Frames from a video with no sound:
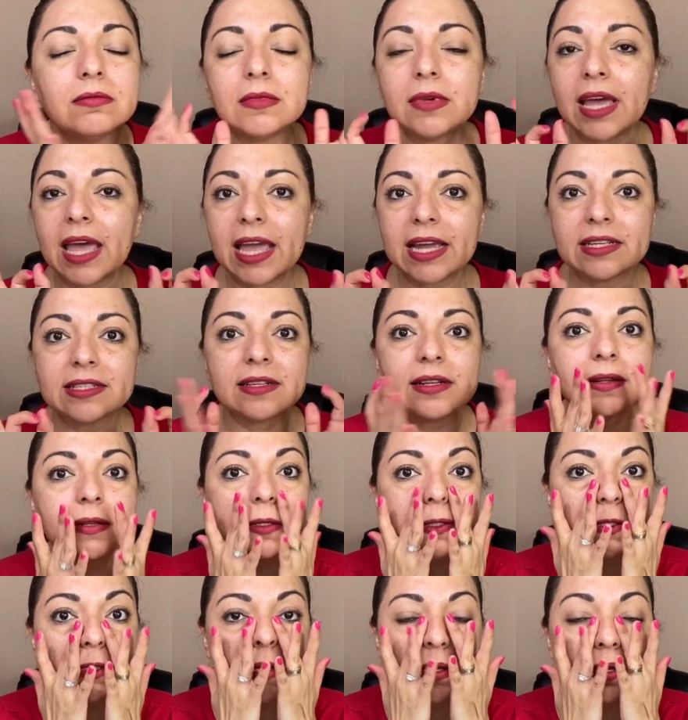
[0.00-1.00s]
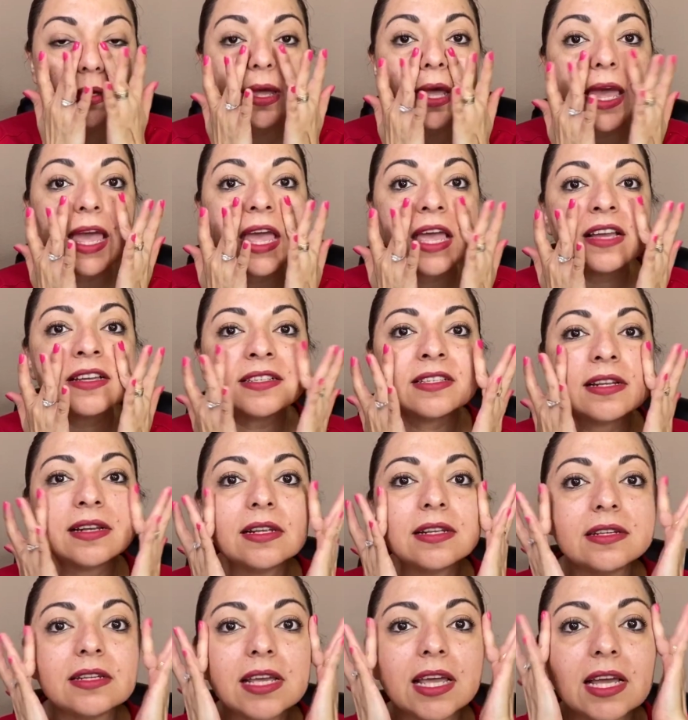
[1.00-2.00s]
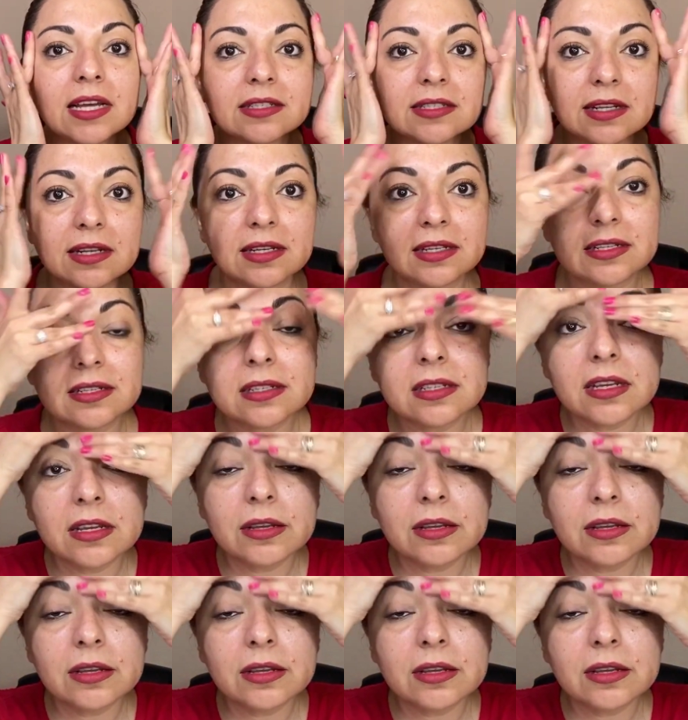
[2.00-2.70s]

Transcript: excellent, excellent, excellent.